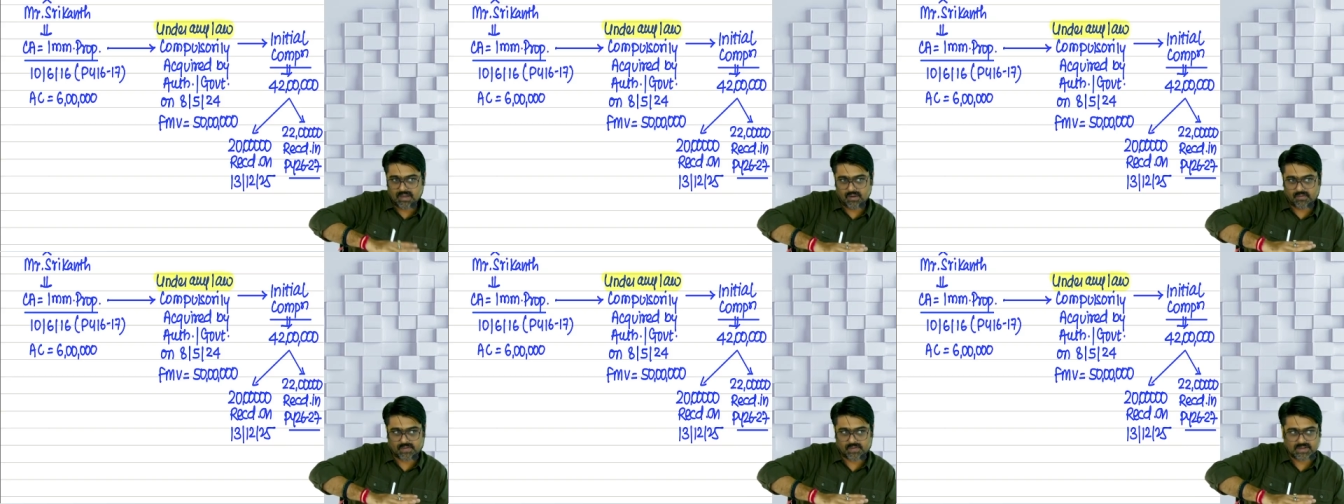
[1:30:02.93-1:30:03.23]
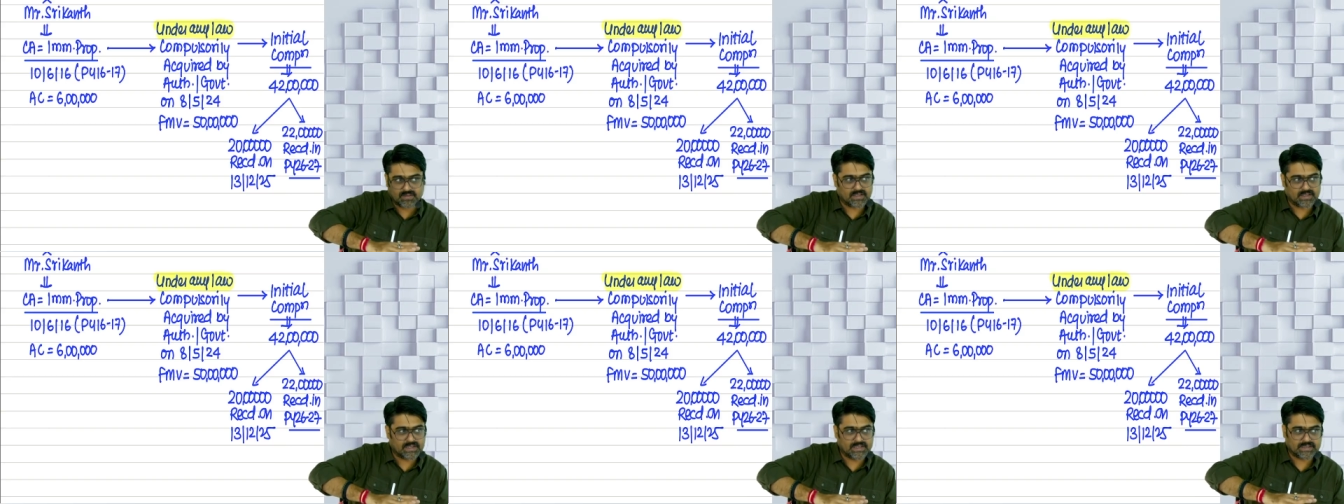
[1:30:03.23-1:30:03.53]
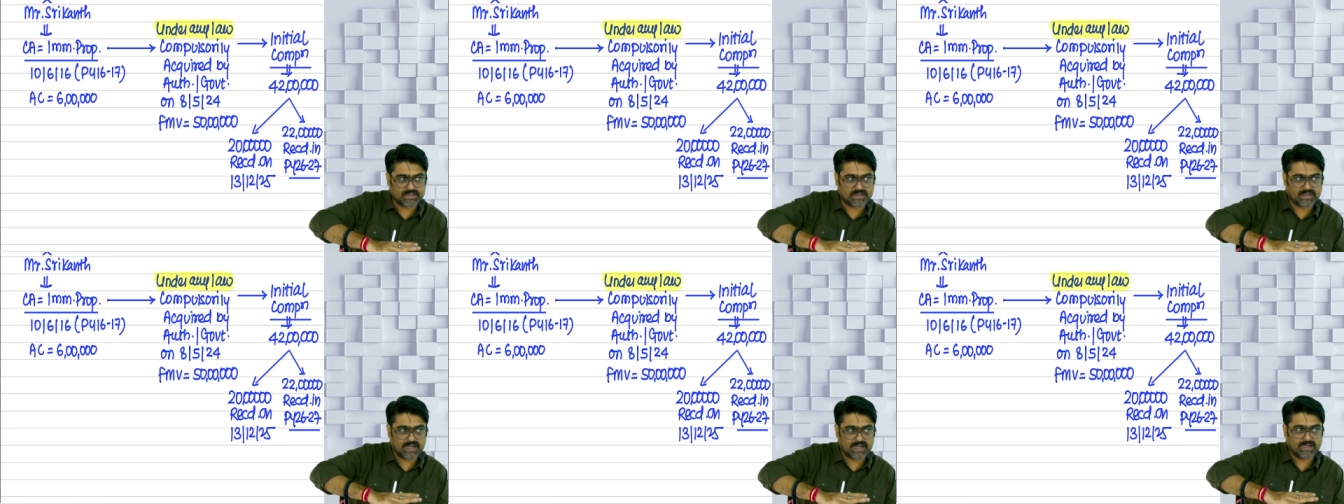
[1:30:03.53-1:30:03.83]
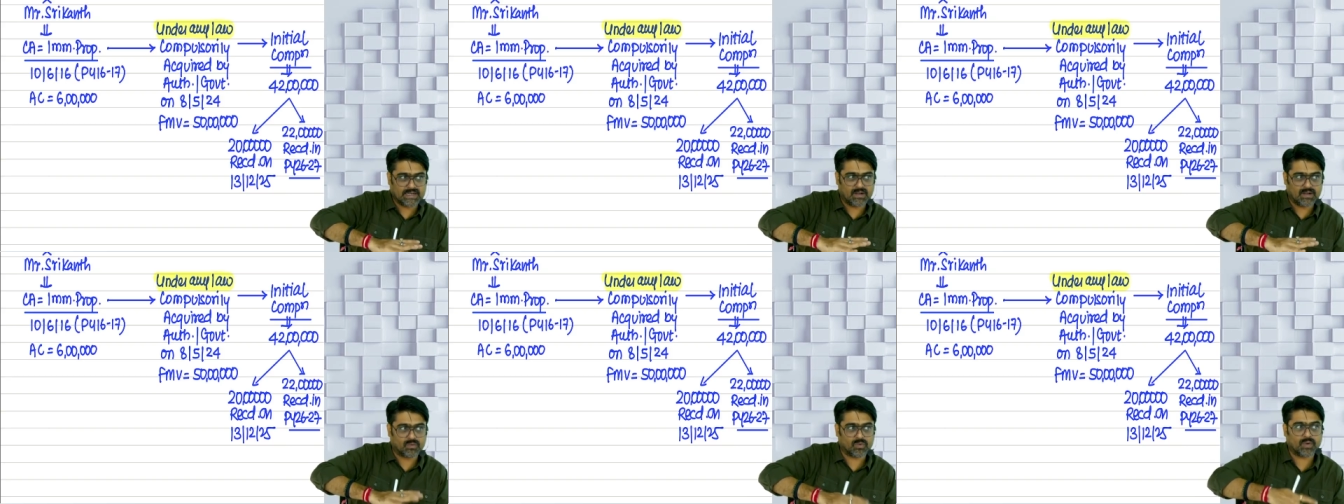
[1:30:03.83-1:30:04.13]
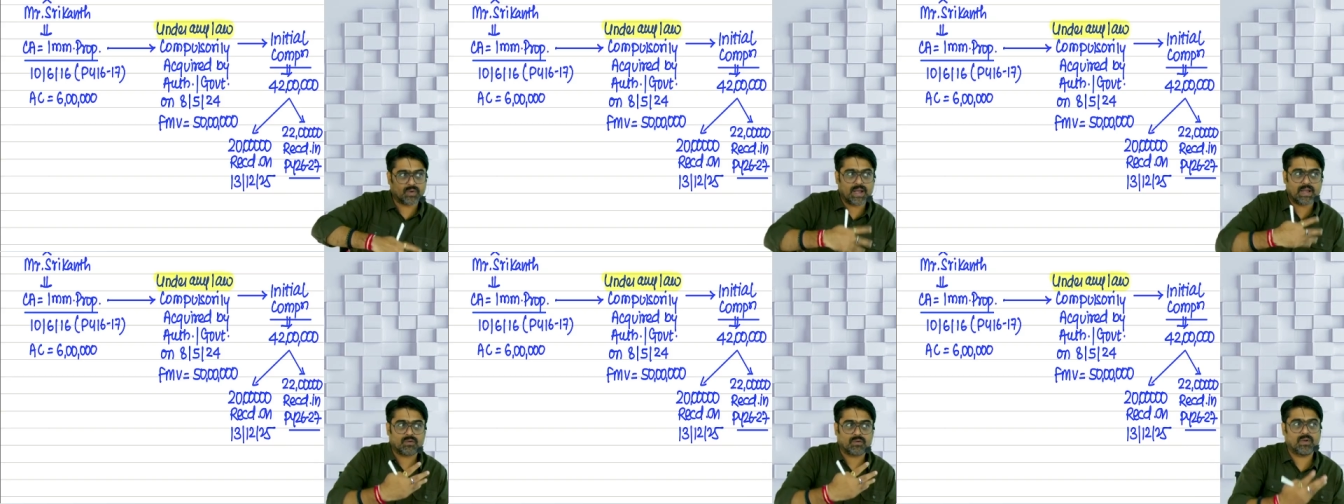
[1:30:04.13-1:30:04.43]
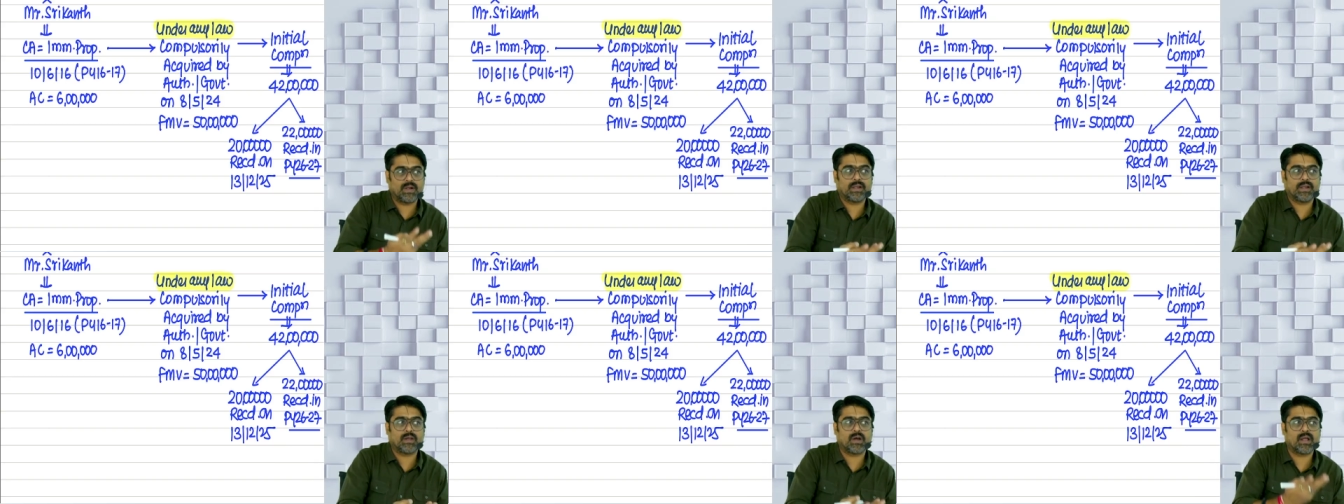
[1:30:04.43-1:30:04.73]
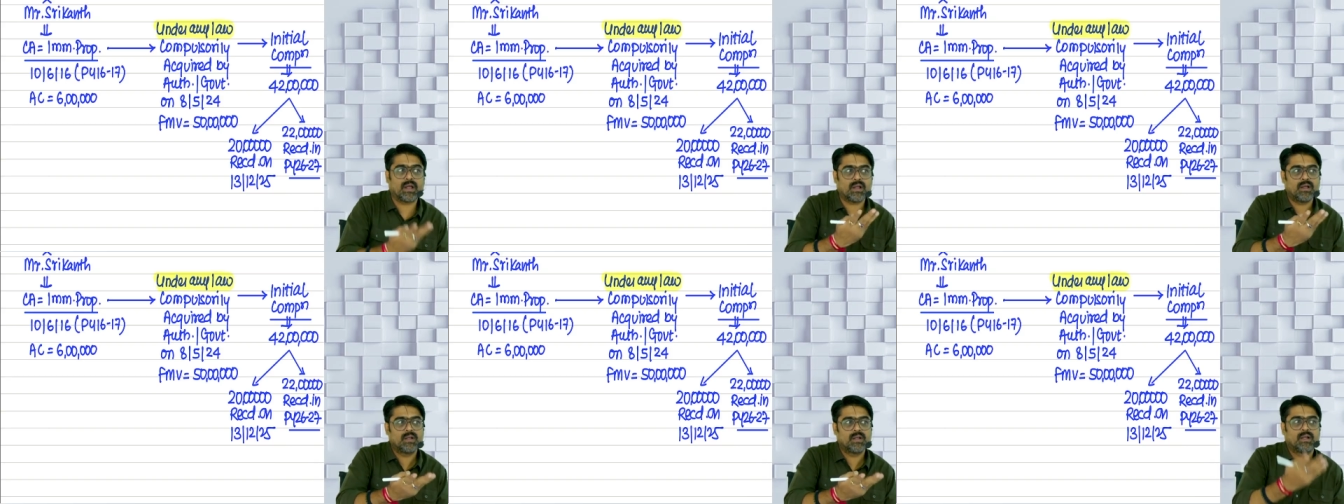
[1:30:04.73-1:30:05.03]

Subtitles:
of consideration right now to calculate your